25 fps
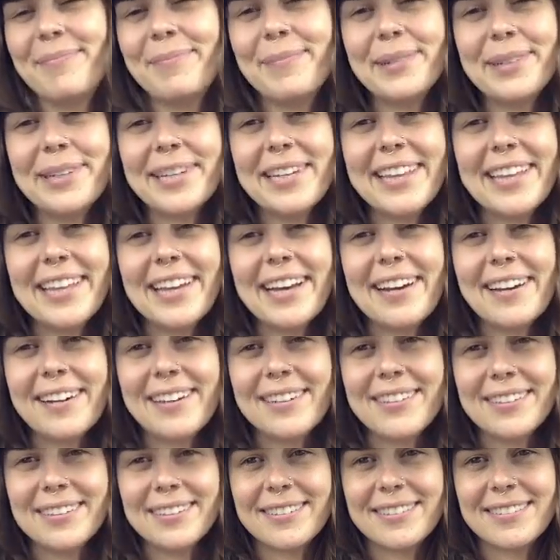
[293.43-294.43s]
Breathe
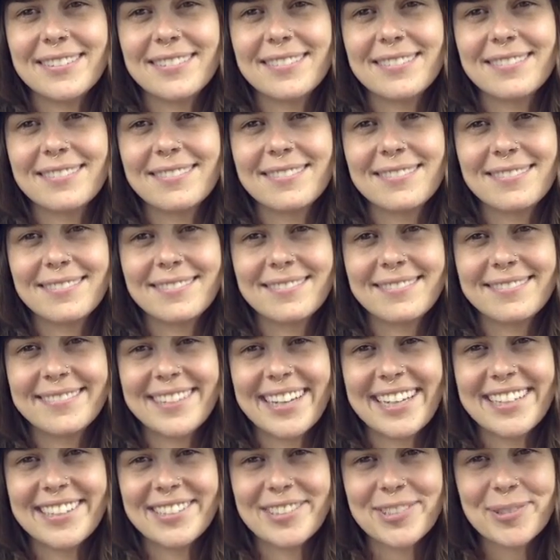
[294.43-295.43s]
out
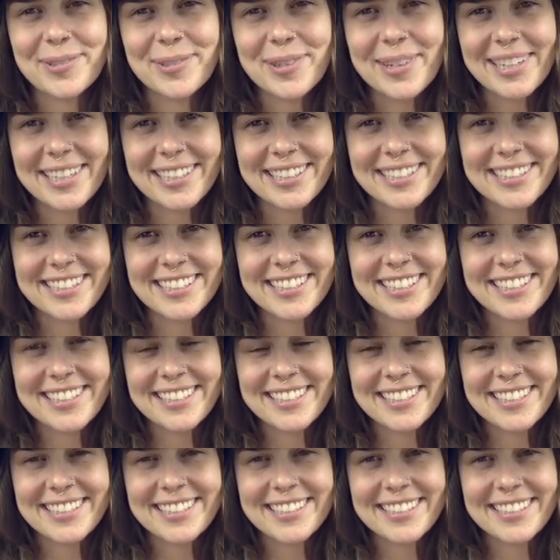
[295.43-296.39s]
and trust.